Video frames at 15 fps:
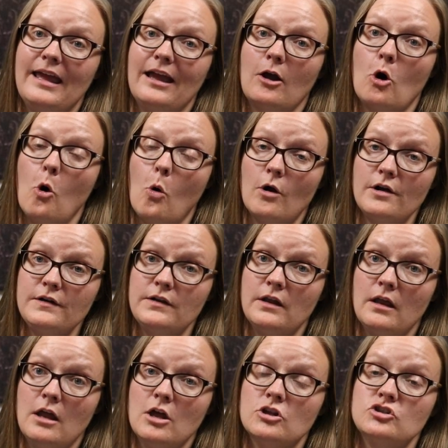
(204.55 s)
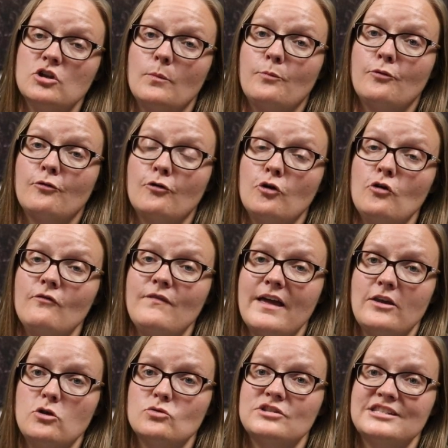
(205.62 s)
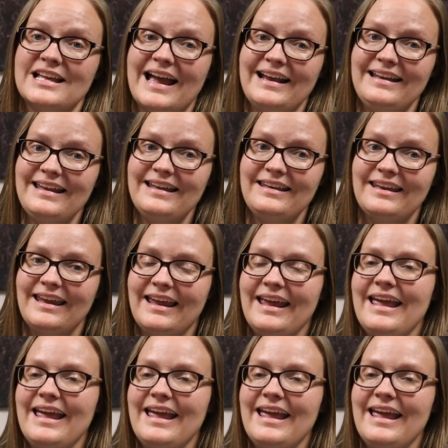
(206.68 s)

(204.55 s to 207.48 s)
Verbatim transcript: in court to prove that you signed it